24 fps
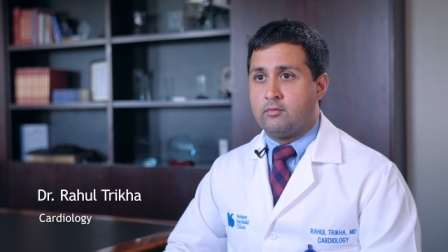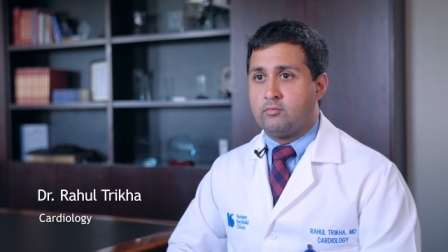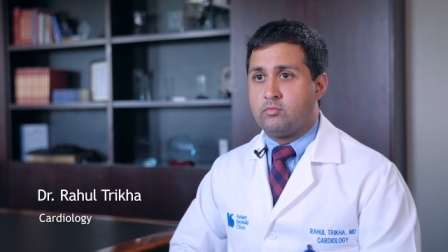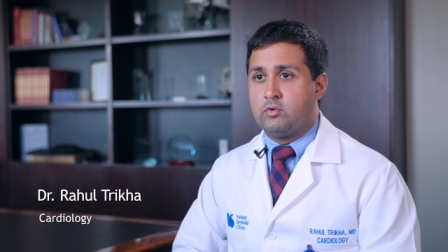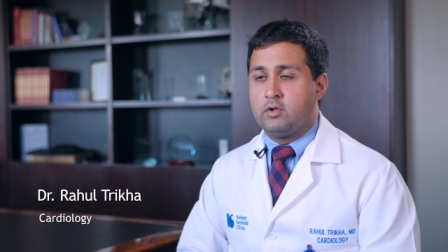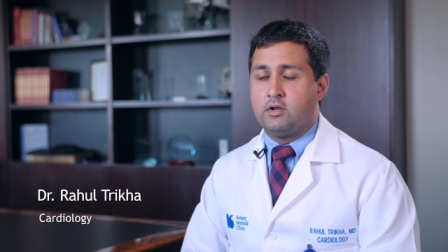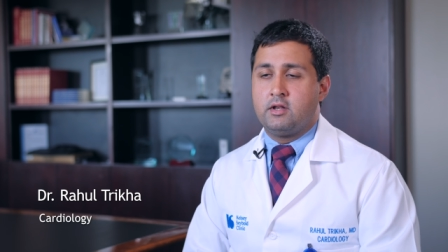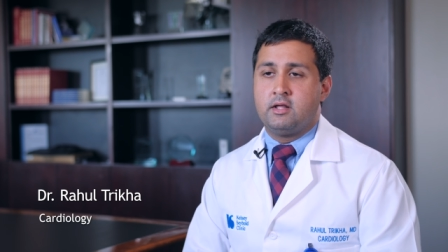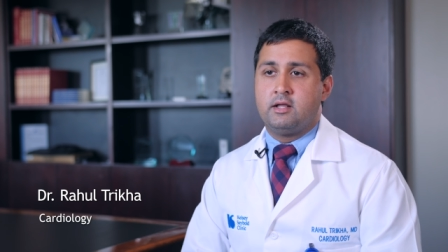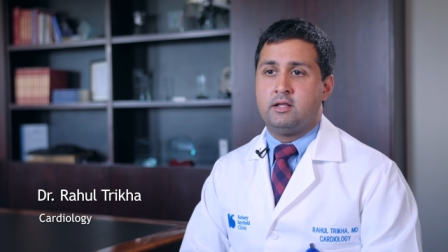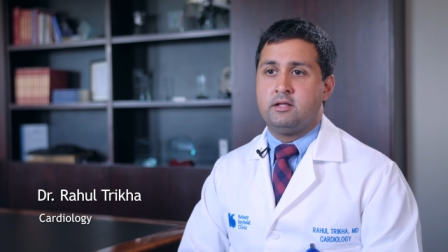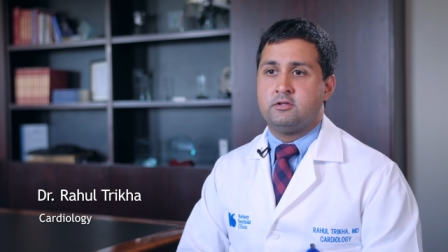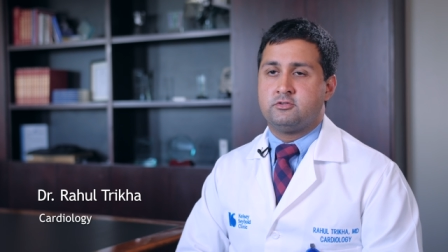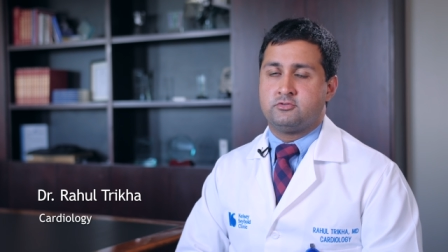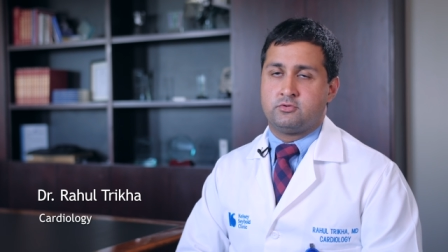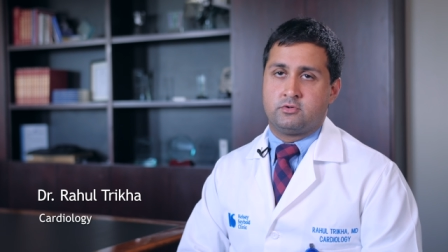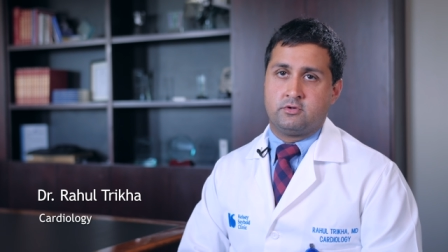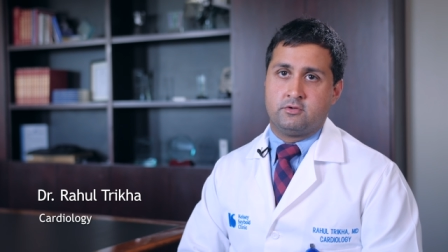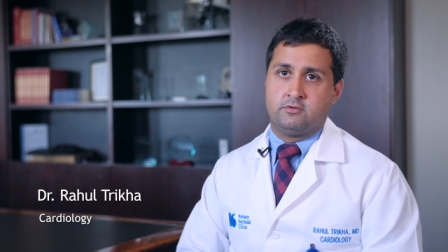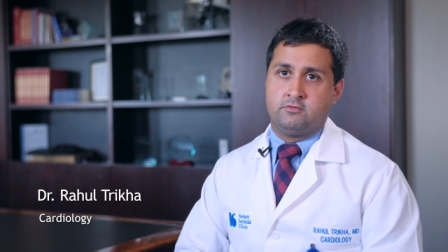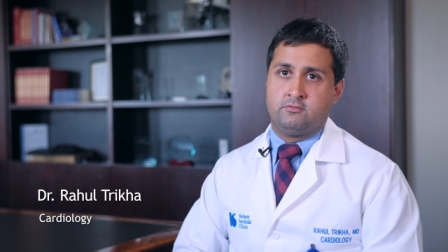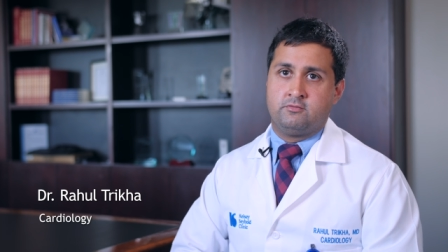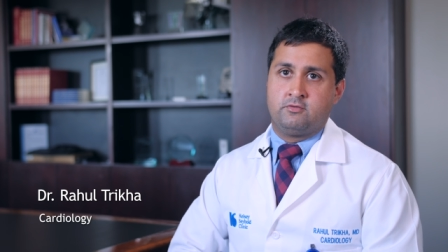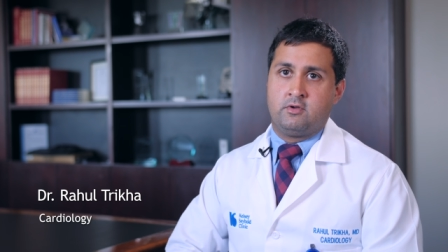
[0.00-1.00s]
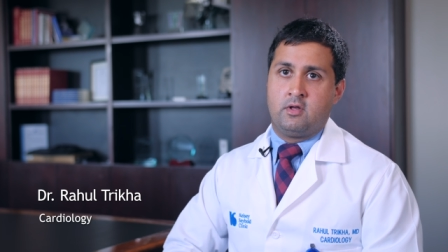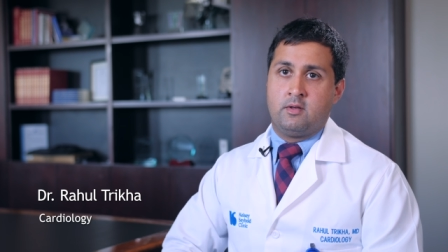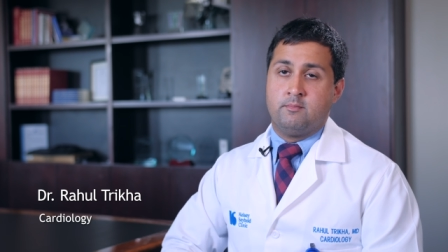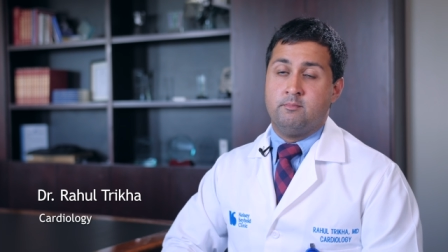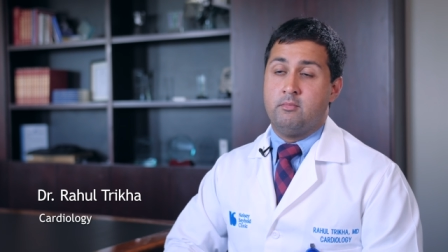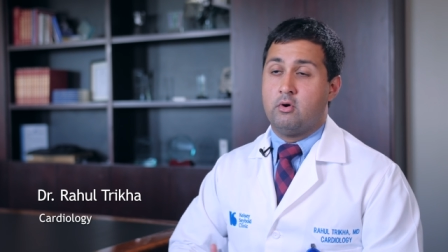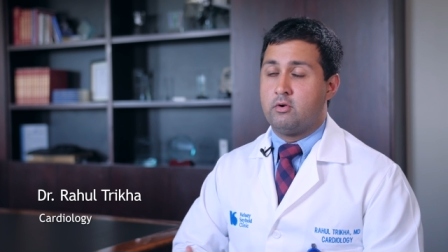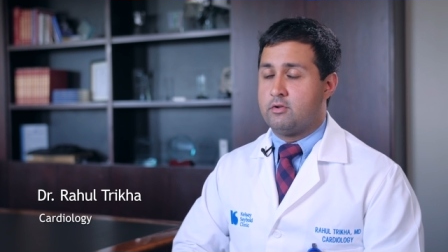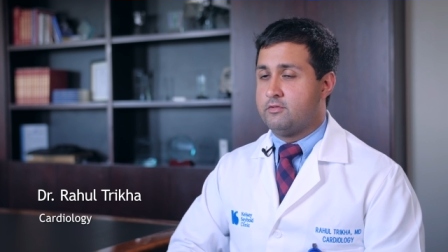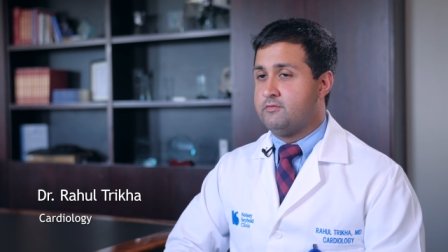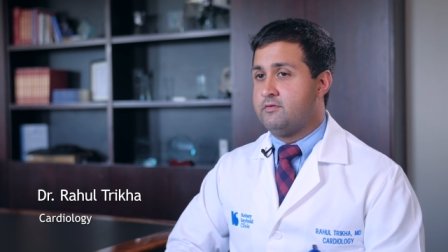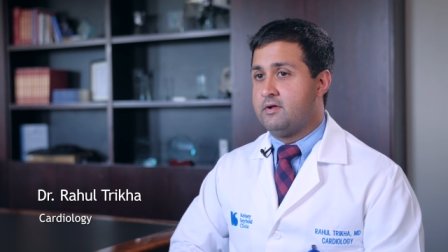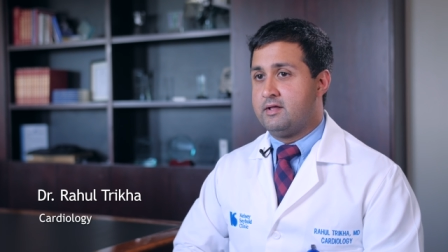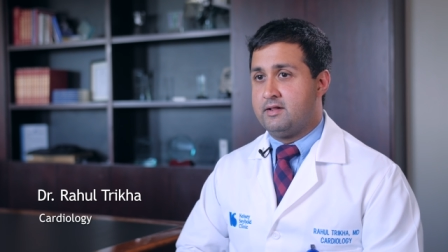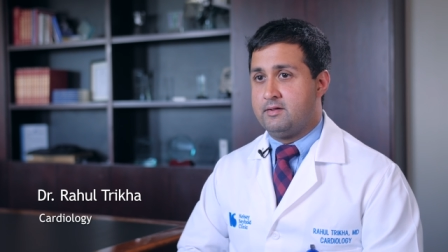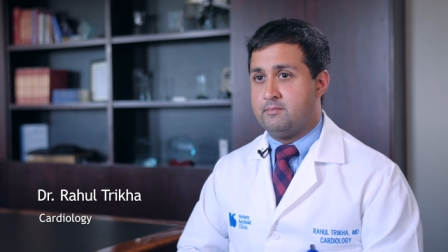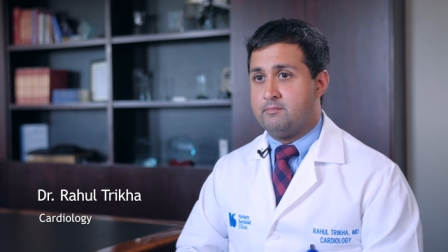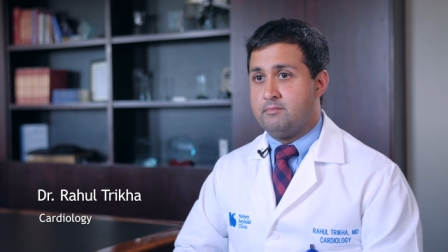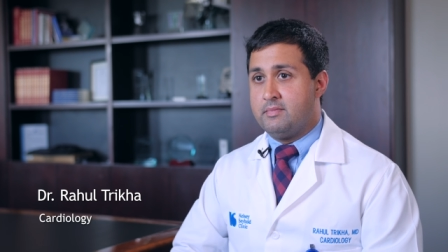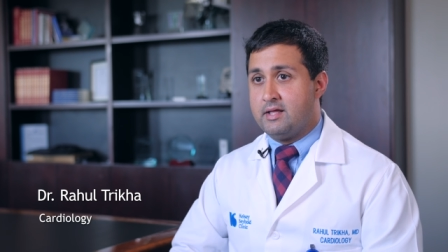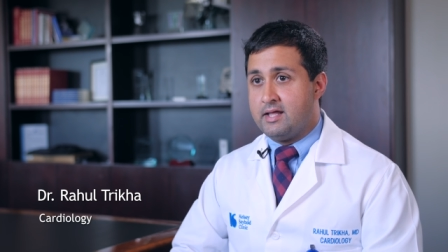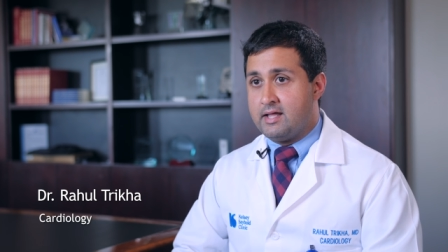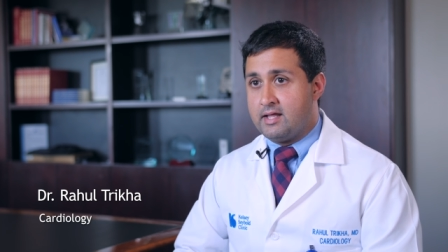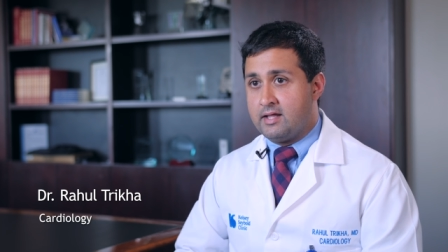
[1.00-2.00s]
really sort of motivated
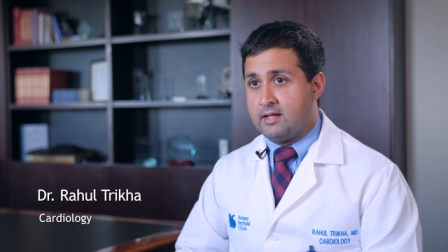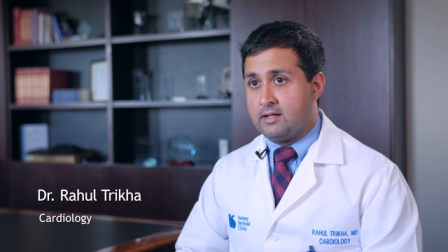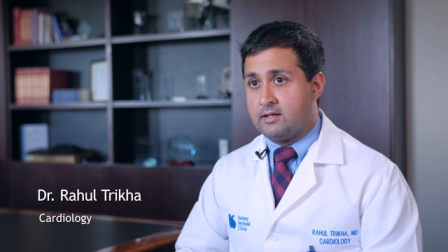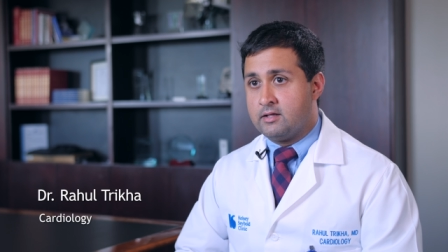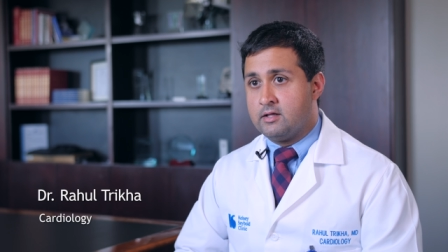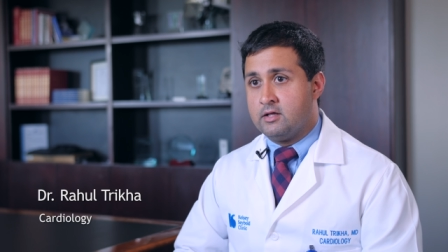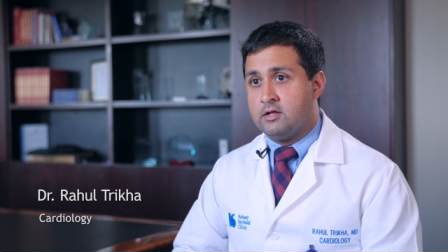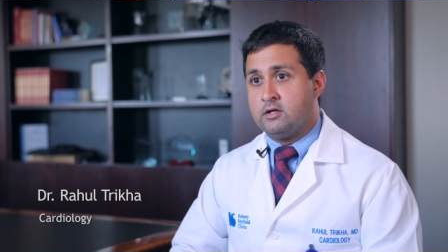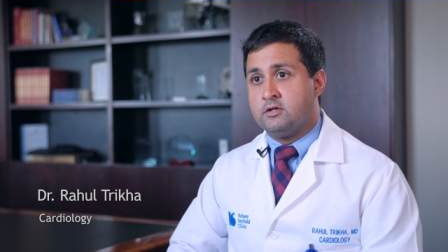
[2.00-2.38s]
me